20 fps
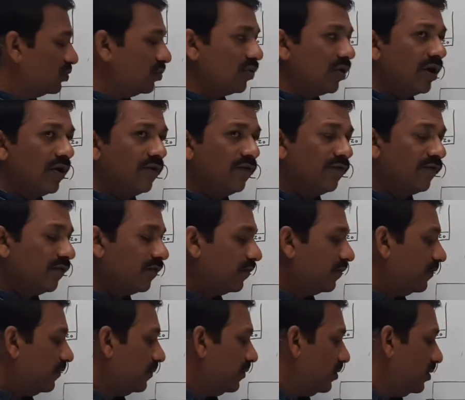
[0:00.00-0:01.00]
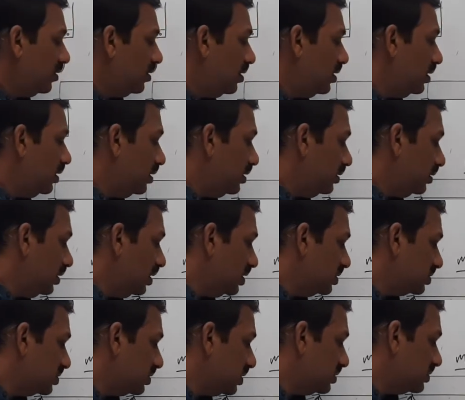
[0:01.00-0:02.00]
QF,
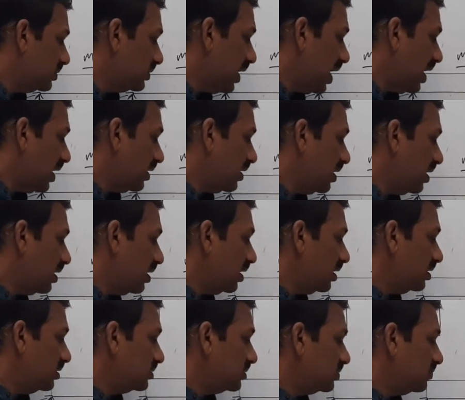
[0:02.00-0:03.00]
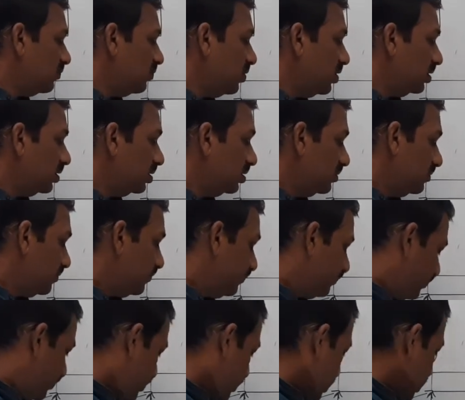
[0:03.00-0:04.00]
this stack contains what?
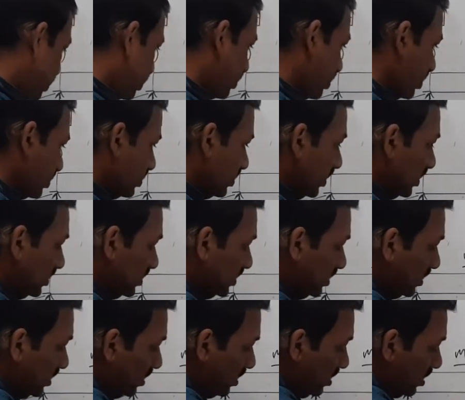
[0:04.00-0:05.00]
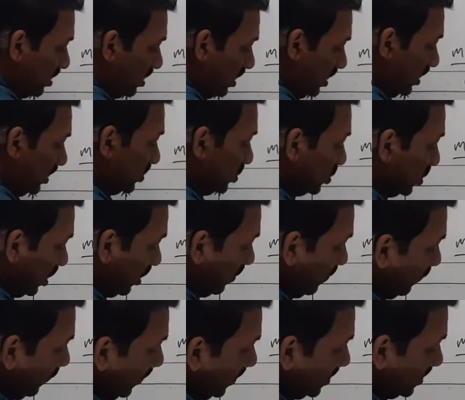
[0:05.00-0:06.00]
This is instead
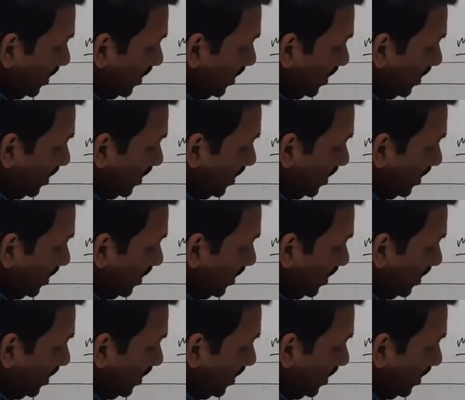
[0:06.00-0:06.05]
of